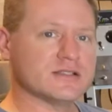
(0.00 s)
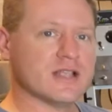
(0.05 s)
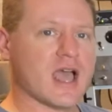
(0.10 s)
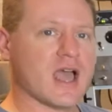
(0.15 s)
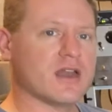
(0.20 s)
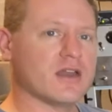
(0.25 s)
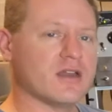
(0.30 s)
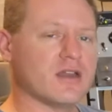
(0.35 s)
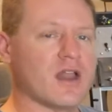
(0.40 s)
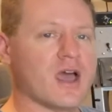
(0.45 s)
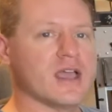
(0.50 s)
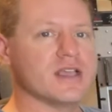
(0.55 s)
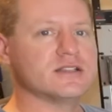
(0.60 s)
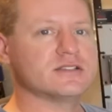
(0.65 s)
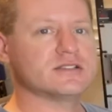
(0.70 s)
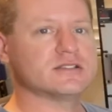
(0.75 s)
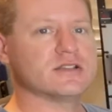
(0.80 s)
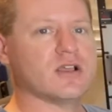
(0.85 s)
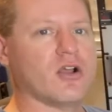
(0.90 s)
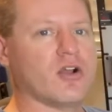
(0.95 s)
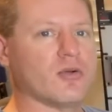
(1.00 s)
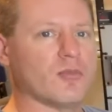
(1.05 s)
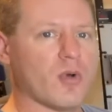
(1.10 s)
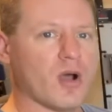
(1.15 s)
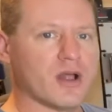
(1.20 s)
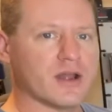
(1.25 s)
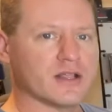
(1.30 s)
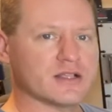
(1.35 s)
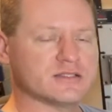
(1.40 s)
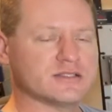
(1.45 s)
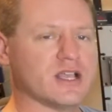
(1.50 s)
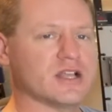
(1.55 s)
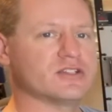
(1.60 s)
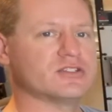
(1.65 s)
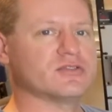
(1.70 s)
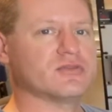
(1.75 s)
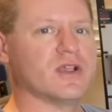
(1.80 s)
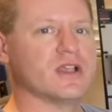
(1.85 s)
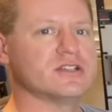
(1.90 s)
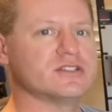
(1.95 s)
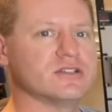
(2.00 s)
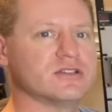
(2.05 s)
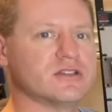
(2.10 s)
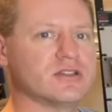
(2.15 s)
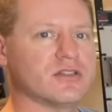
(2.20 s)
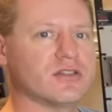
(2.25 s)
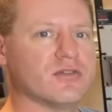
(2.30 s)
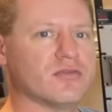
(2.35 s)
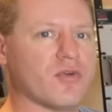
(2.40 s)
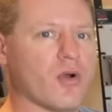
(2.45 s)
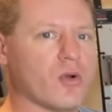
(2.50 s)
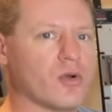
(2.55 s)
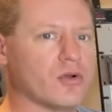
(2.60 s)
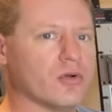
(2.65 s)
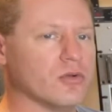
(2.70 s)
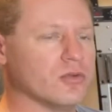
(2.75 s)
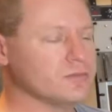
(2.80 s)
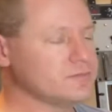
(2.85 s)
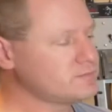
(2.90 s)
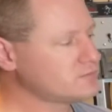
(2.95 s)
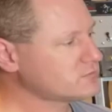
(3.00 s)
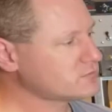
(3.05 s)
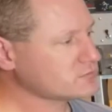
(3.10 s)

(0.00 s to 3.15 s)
add a nice harmonic saturation to the vocal,